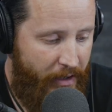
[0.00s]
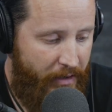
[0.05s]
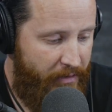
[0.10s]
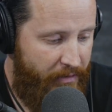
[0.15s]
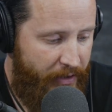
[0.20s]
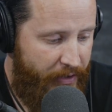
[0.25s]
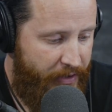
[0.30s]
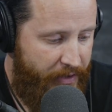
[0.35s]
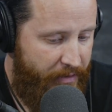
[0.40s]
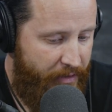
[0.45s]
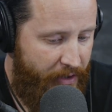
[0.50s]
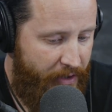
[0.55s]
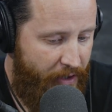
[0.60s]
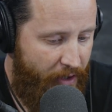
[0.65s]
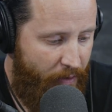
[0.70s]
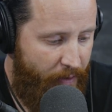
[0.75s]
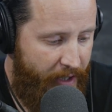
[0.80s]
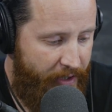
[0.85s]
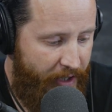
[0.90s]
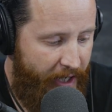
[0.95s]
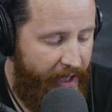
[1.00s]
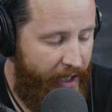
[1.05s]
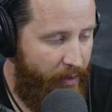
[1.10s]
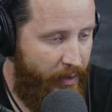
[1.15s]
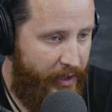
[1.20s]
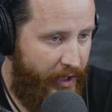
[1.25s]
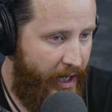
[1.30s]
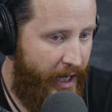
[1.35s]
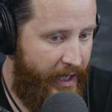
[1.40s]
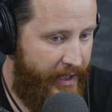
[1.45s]
you know there's just no question. I
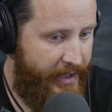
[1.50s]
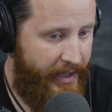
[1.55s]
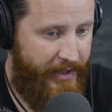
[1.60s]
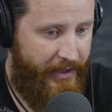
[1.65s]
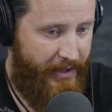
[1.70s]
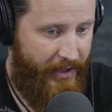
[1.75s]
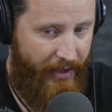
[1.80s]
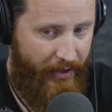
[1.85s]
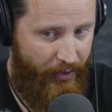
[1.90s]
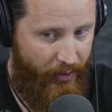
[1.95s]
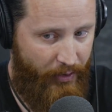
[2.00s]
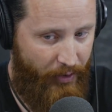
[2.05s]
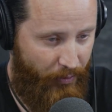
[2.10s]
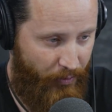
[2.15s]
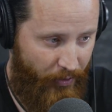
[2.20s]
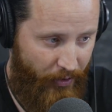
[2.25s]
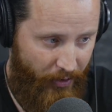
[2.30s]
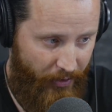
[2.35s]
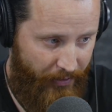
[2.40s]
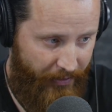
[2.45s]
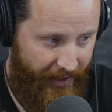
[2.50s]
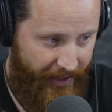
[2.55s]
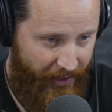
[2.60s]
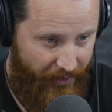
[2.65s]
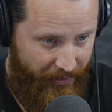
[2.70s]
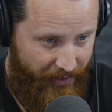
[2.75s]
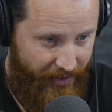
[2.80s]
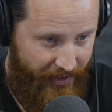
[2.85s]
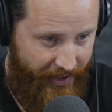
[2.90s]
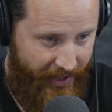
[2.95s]
know what God says He's going to do in the world. I
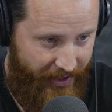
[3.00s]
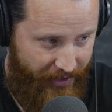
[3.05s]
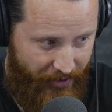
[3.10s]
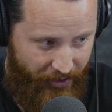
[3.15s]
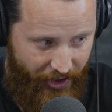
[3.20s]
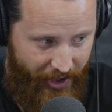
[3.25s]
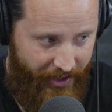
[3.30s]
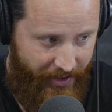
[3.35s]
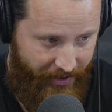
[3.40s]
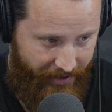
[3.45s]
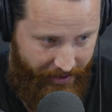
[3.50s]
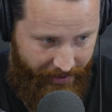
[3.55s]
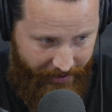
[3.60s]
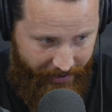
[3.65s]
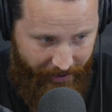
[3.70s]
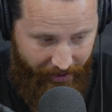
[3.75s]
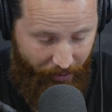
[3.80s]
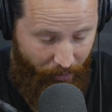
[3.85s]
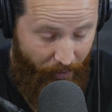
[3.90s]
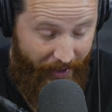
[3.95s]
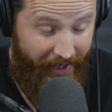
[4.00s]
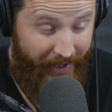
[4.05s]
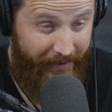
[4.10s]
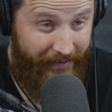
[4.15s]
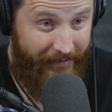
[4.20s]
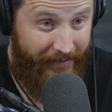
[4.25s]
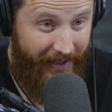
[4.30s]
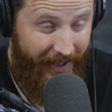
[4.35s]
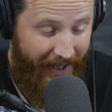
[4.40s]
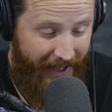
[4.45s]
know mm-hmm. it says that Jesus is going to
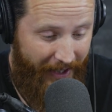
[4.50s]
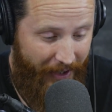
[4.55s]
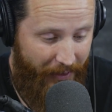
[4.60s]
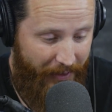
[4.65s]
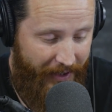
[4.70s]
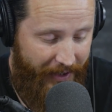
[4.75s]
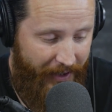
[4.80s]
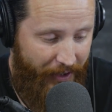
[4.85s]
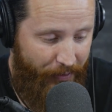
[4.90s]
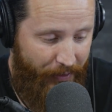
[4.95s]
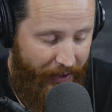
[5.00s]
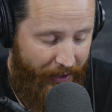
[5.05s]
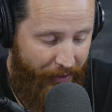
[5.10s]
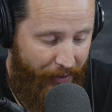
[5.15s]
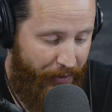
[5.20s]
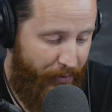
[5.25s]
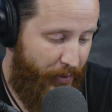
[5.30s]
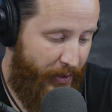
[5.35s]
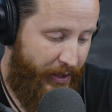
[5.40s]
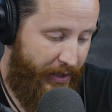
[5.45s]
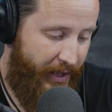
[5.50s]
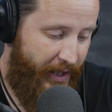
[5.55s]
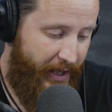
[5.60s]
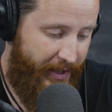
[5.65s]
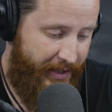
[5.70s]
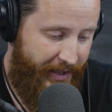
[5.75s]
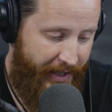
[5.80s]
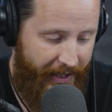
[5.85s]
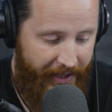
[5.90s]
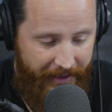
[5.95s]
win, and I know that no one can thwart
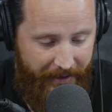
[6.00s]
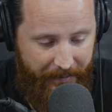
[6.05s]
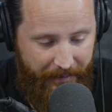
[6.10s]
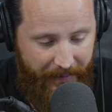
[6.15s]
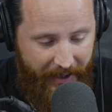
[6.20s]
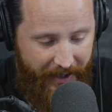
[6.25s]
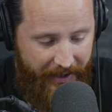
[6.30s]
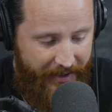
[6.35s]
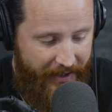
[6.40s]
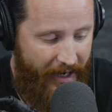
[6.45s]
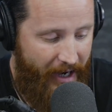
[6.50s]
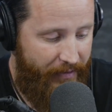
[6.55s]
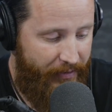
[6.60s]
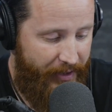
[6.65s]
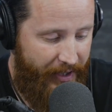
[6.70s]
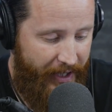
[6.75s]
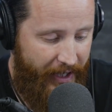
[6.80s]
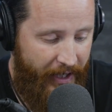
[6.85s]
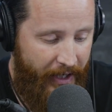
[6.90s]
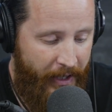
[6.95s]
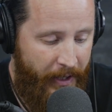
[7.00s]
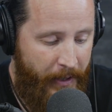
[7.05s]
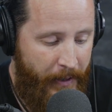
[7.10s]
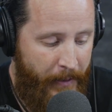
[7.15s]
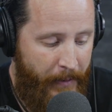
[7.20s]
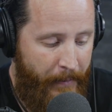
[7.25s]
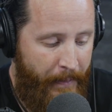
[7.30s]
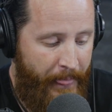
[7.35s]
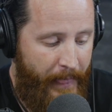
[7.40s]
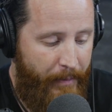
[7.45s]
God's kingdom and His sovereignty.
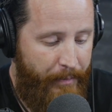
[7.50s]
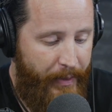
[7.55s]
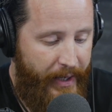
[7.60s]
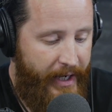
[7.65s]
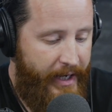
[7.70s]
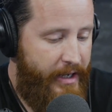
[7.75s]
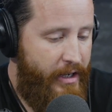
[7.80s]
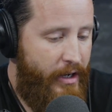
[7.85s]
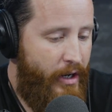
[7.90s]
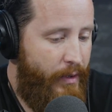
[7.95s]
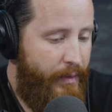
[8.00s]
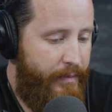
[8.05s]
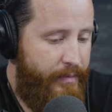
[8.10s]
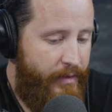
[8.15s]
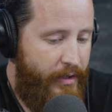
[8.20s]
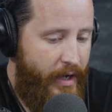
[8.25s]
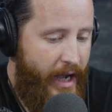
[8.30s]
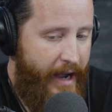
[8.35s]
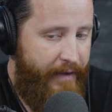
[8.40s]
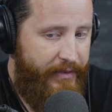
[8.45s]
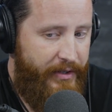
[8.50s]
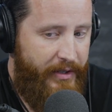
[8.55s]
But you know, you